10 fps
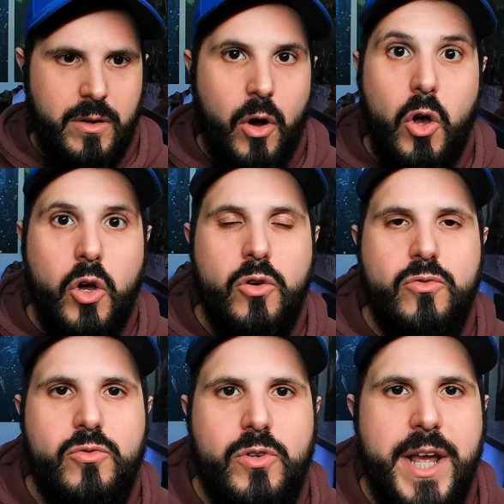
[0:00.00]
All
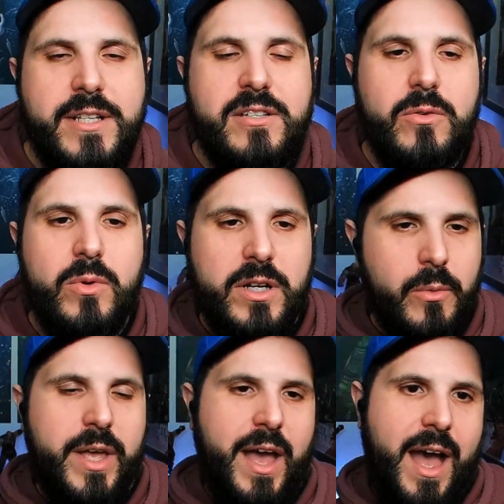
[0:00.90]
right, so what do
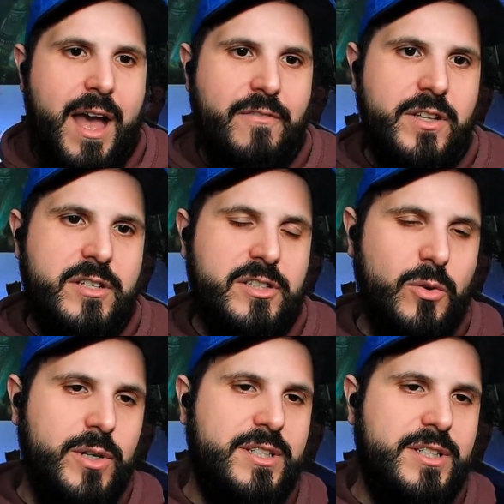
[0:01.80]
we have in store